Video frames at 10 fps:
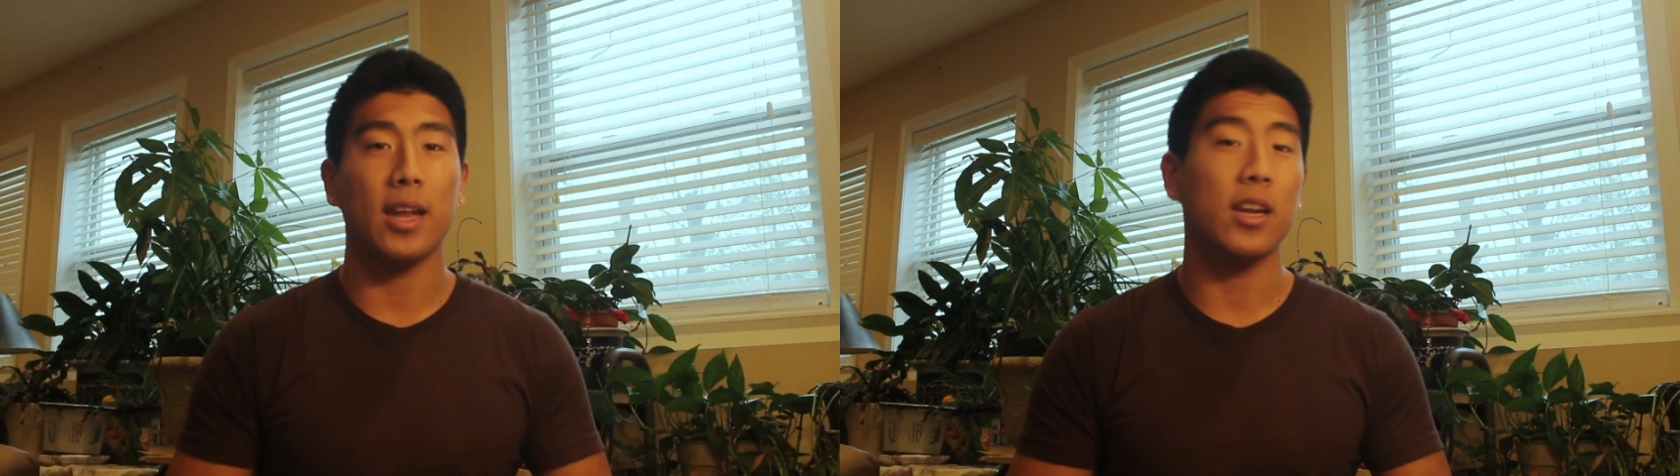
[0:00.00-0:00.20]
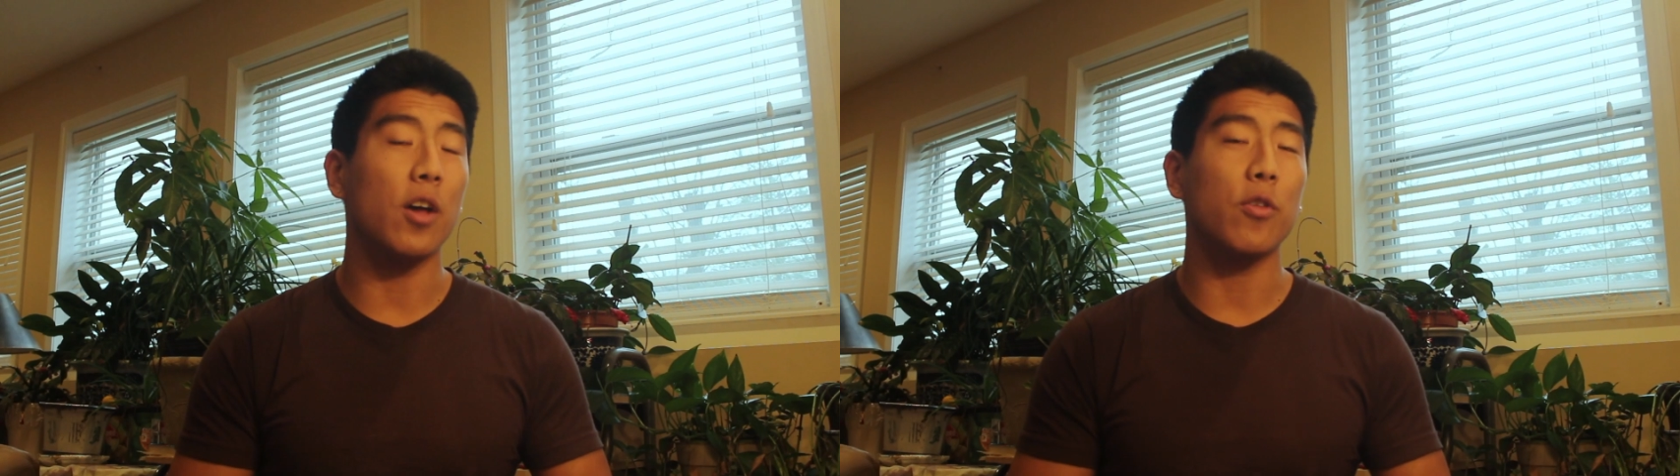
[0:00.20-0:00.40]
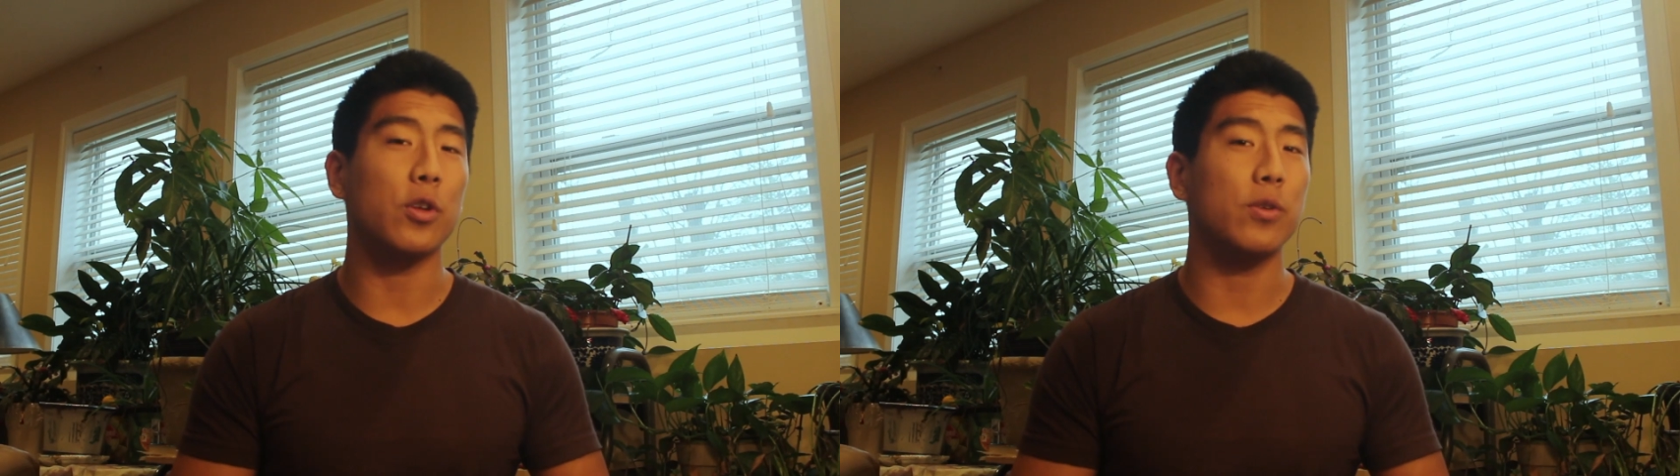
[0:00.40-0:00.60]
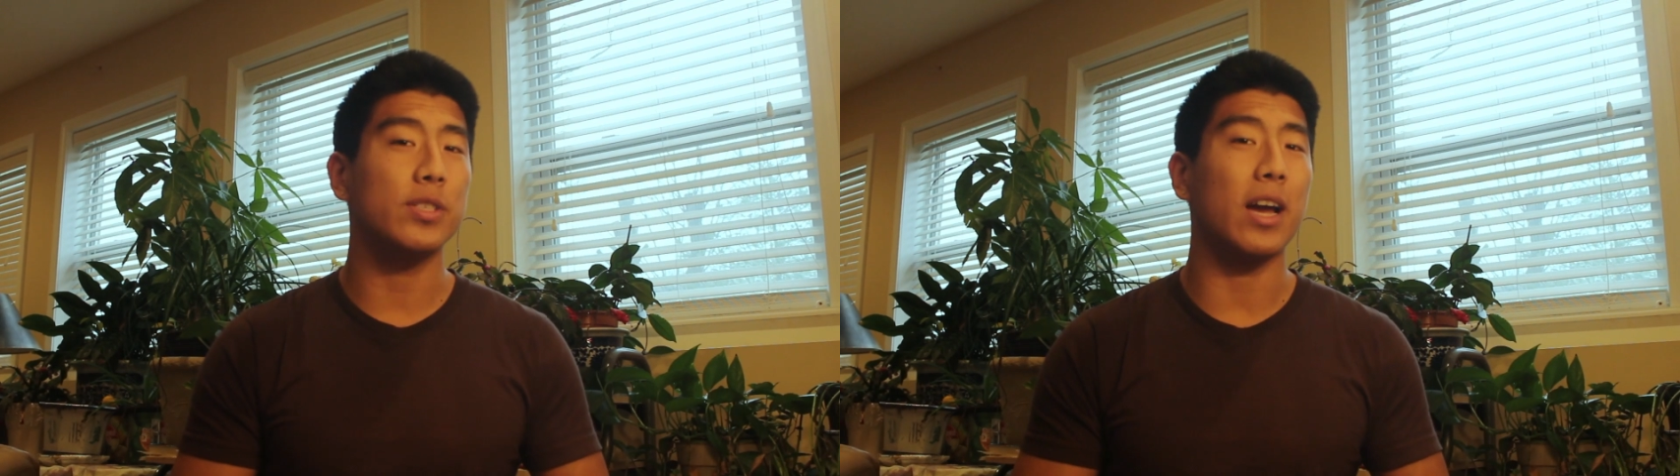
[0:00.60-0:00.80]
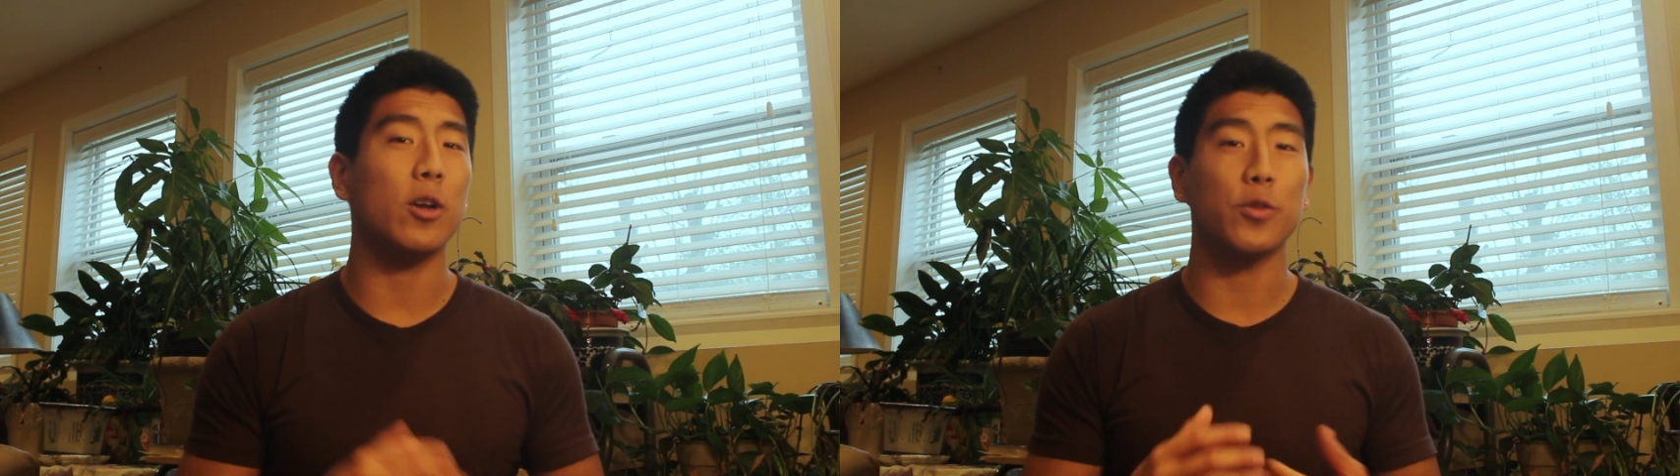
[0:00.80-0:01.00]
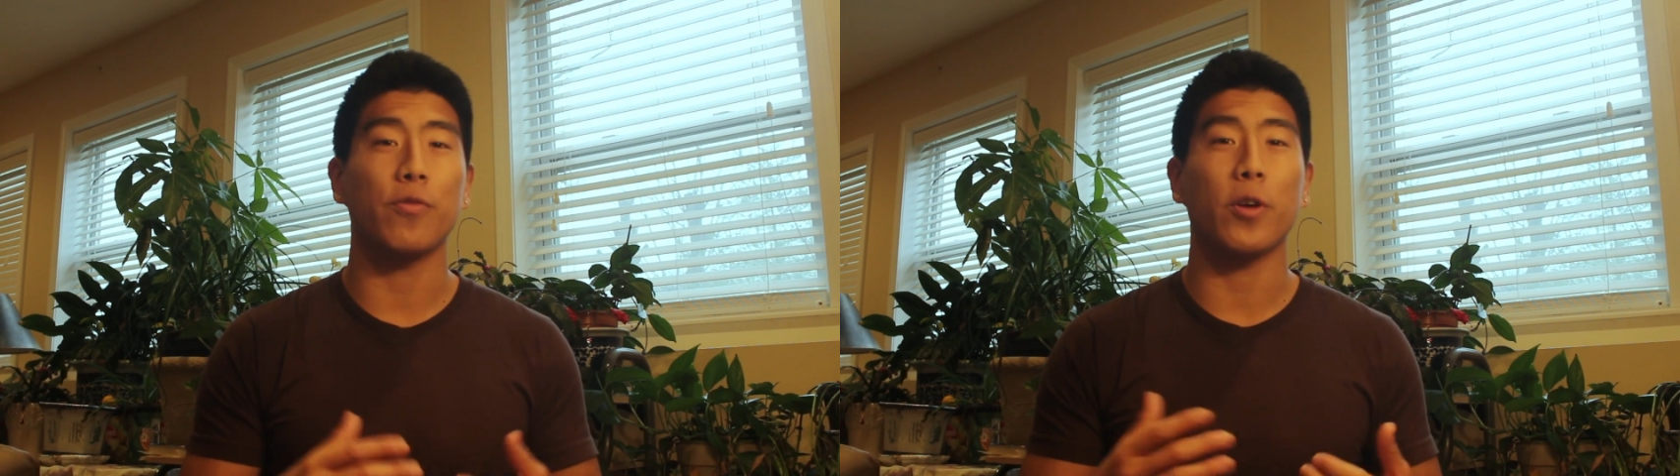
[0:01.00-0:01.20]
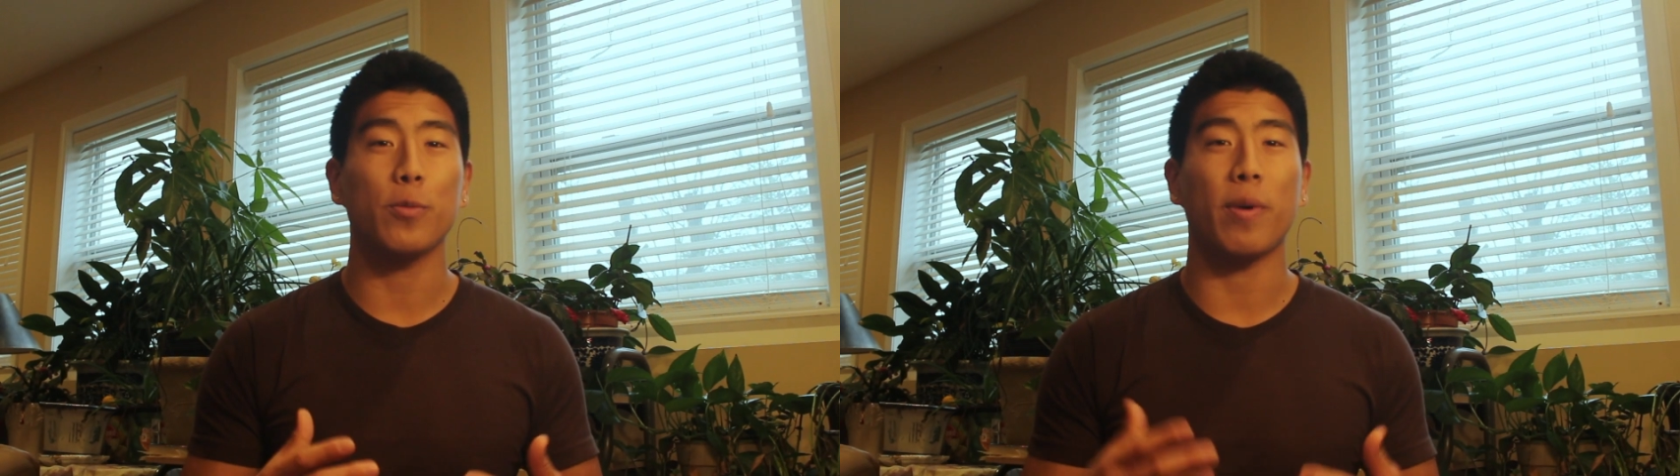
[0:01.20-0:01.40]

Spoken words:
And in other news, I also failed